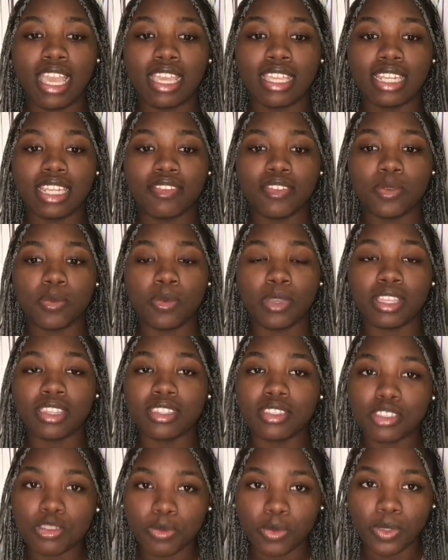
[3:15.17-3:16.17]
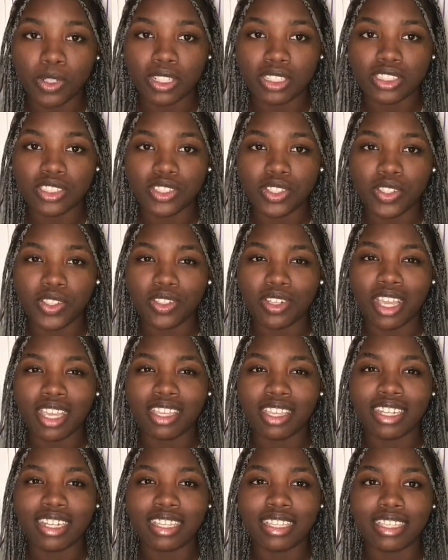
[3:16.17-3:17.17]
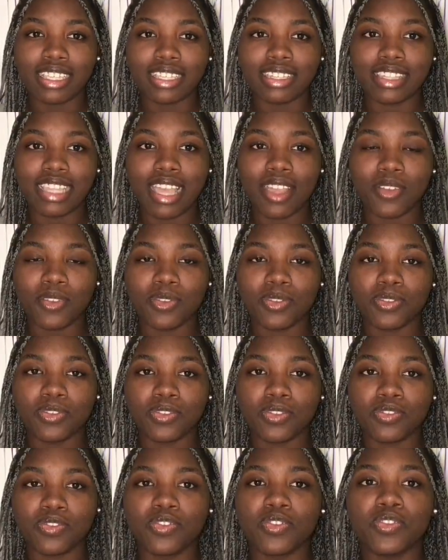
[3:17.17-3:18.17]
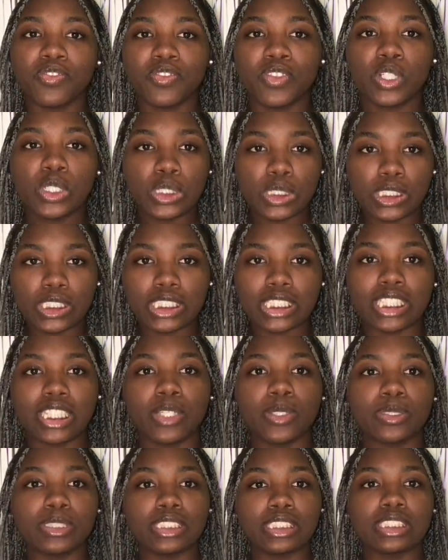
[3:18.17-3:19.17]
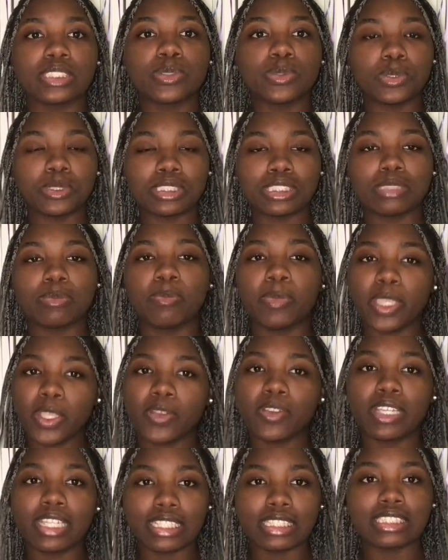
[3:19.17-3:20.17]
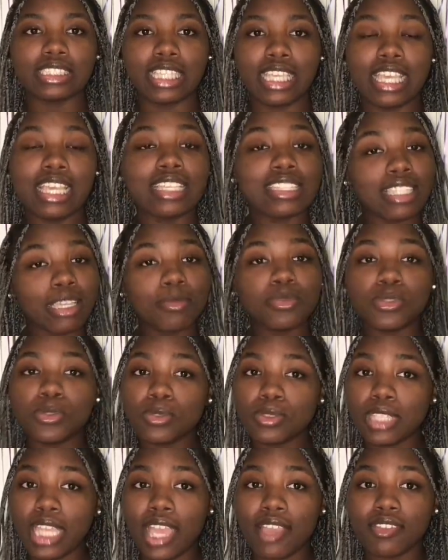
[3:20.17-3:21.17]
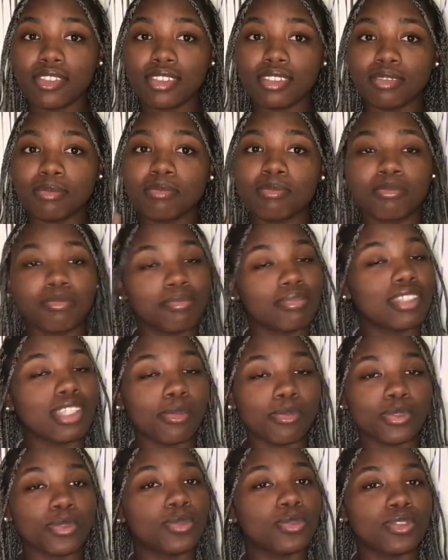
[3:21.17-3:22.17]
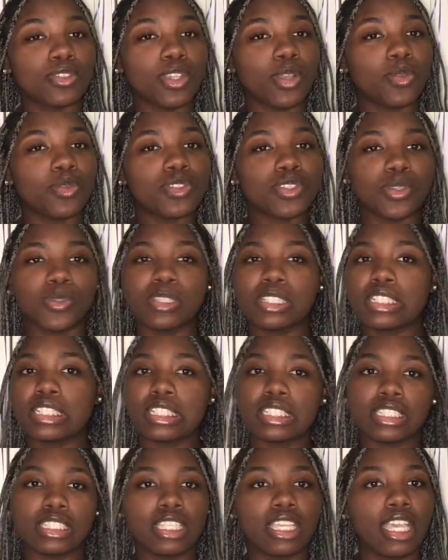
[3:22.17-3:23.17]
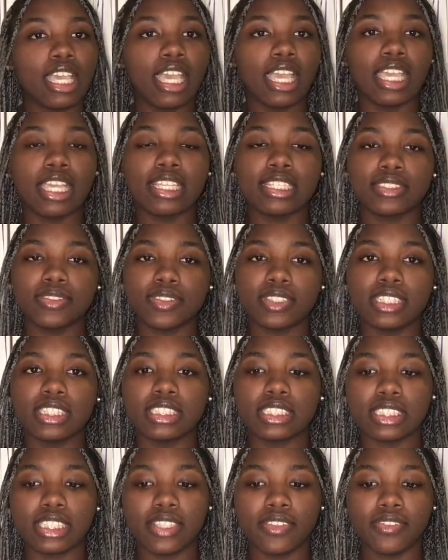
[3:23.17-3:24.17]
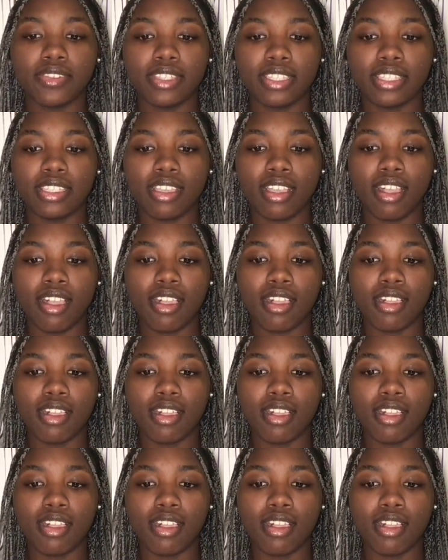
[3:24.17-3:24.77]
And even with the sports, you're not gonna get that full, school spirit. Some schools have it, some schools don't, so it's really just iffy.